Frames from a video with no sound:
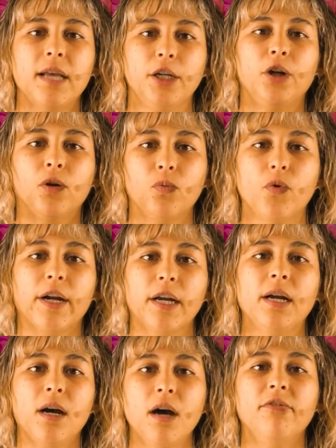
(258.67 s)
that you're
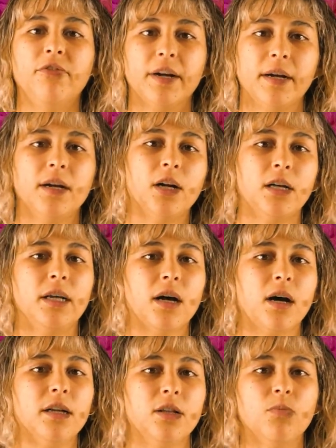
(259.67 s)
working on very early
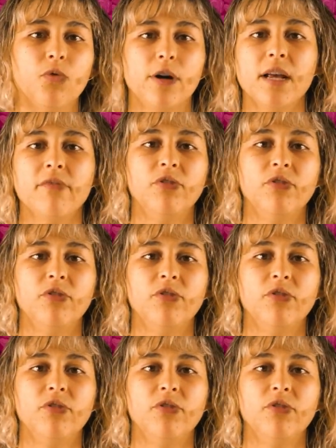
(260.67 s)
on in the morning.